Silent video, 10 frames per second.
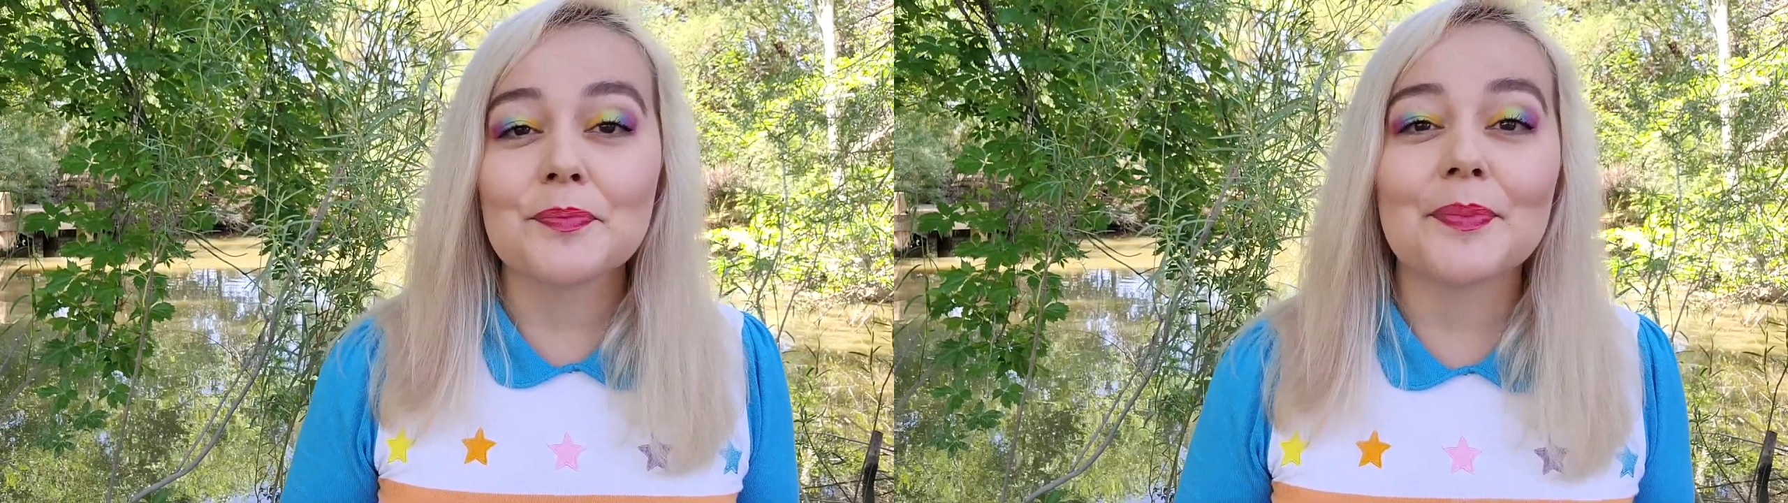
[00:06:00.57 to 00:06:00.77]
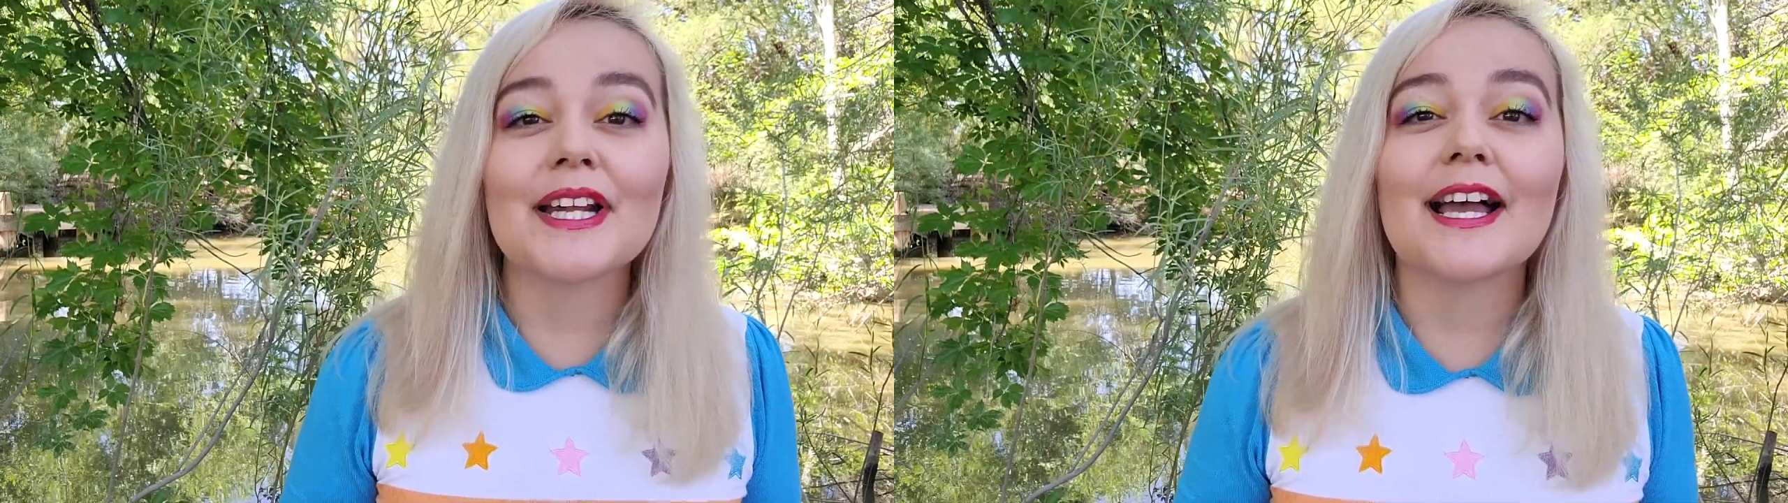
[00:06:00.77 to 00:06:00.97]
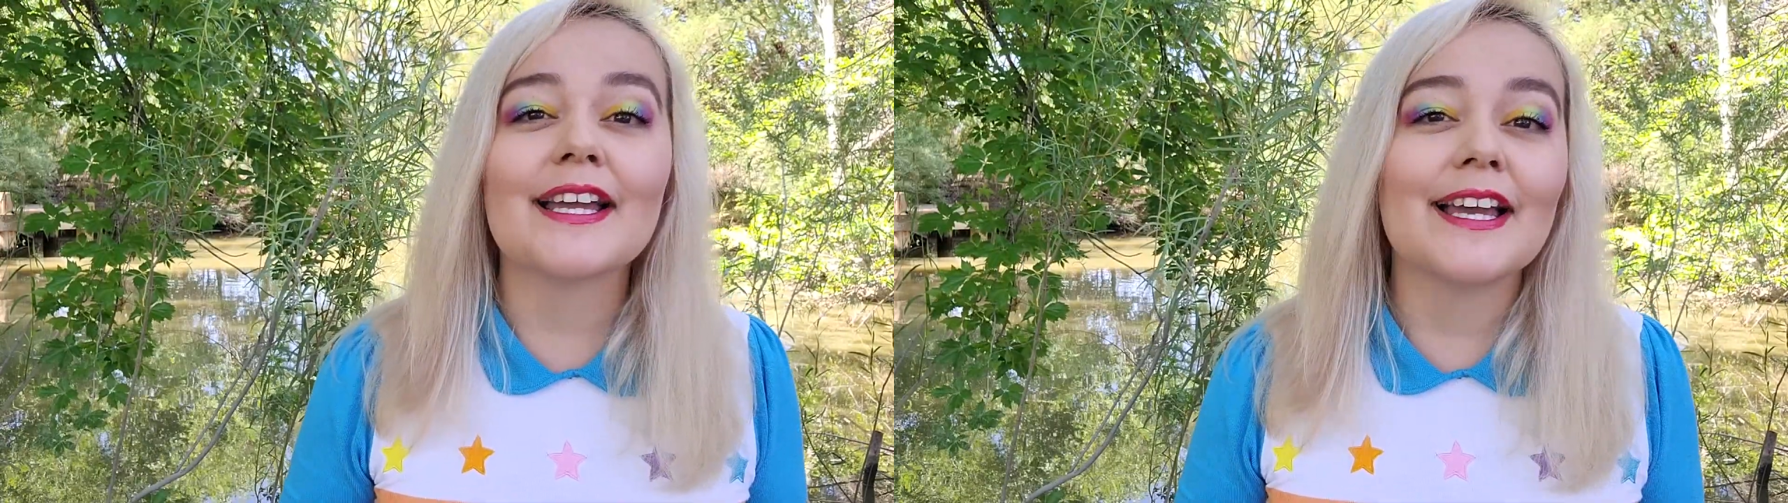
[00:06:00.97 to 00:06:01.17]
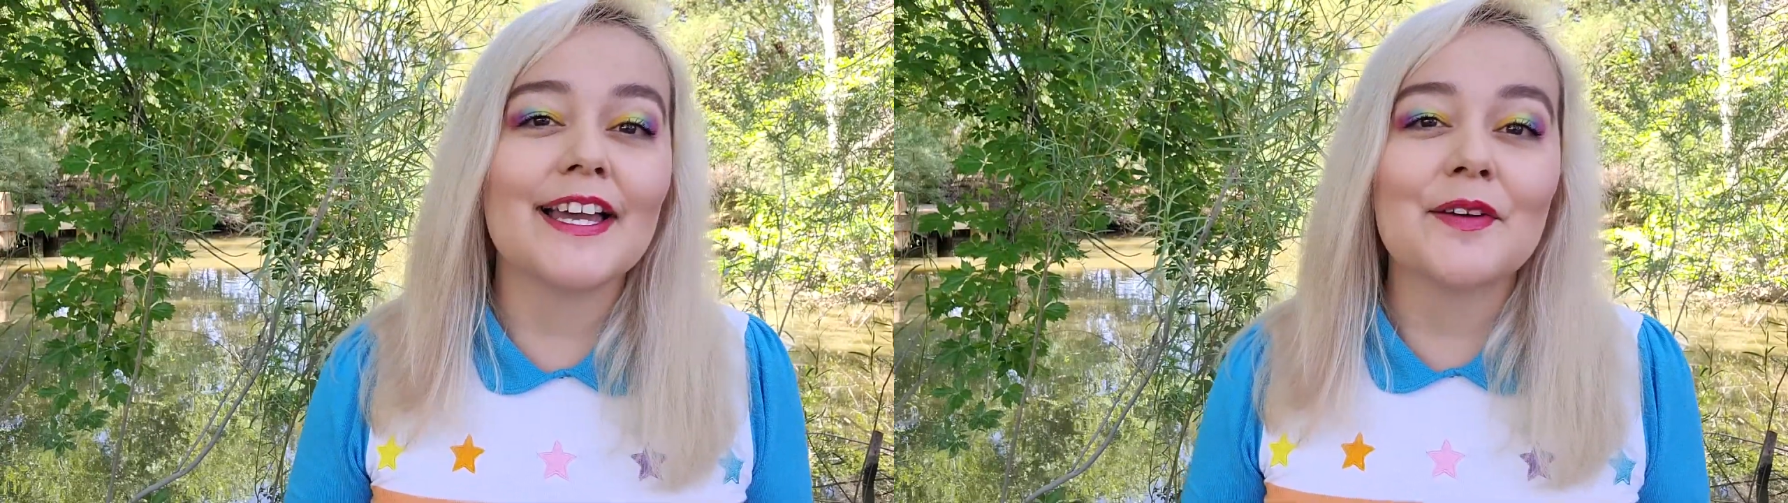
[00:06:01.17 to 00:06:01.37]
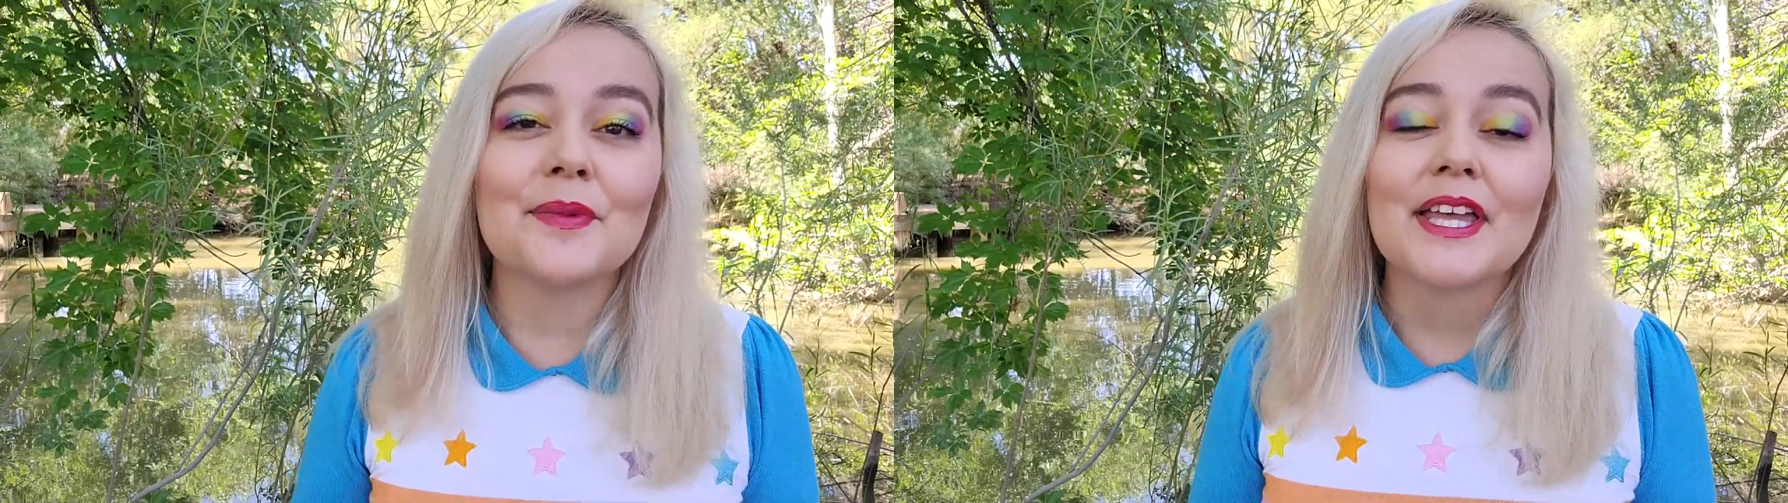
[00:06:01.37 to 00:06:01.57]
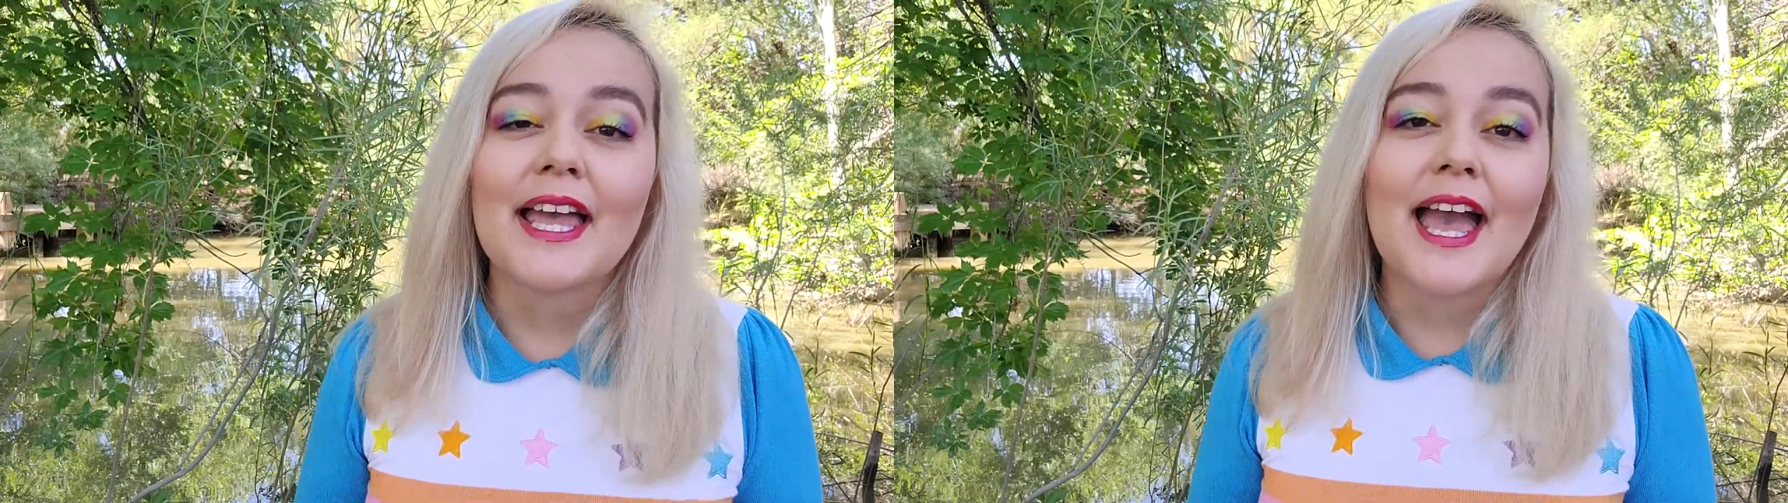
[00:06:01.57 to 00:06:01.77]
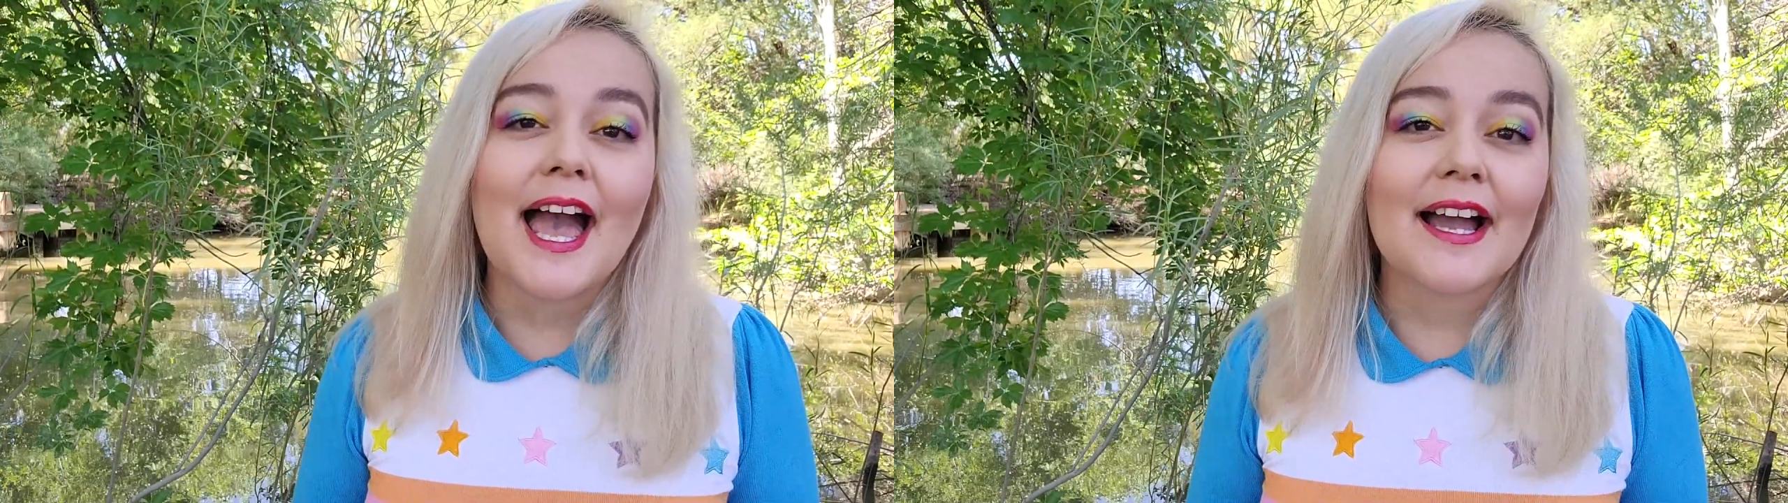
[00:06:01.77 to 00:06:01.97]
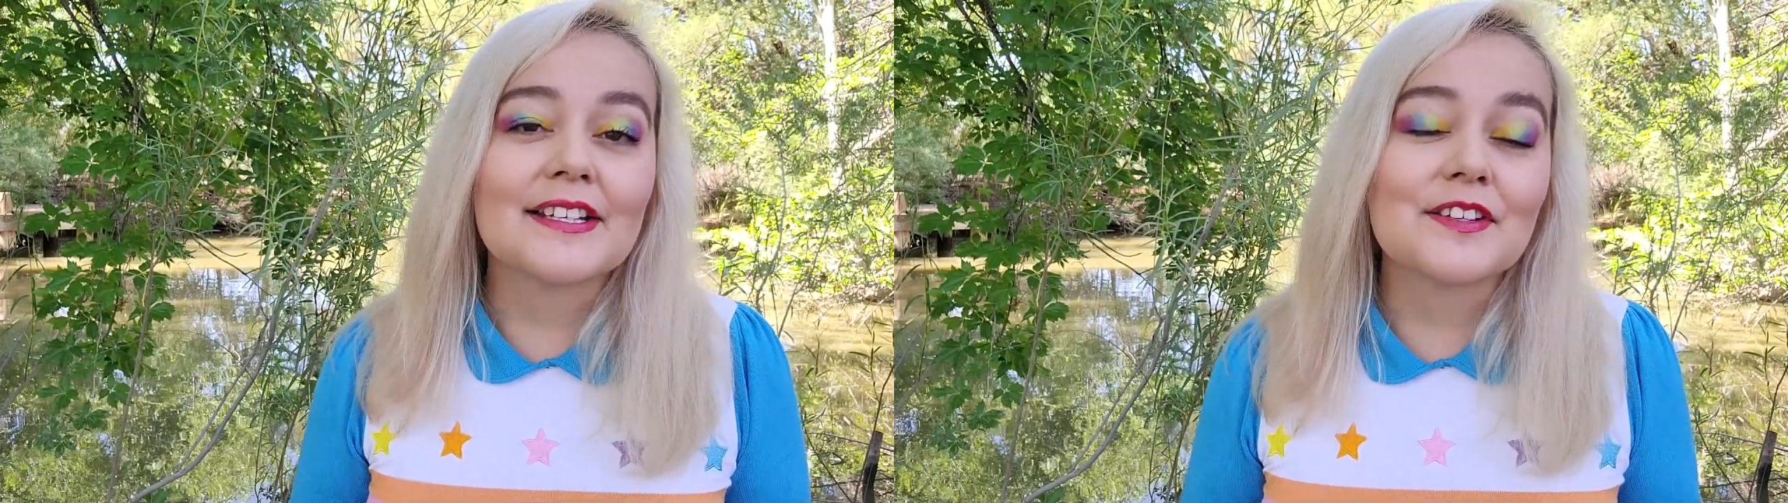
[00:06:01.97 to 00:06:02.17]
but I am
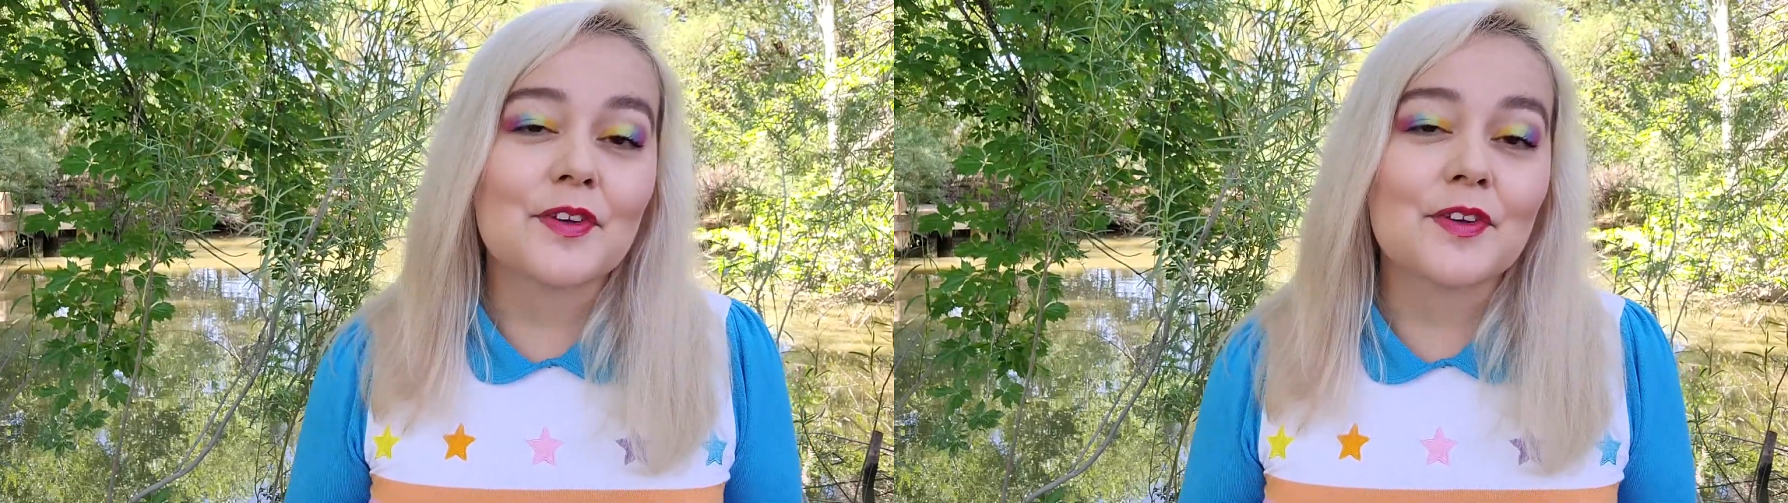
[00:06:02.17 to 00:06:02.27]
active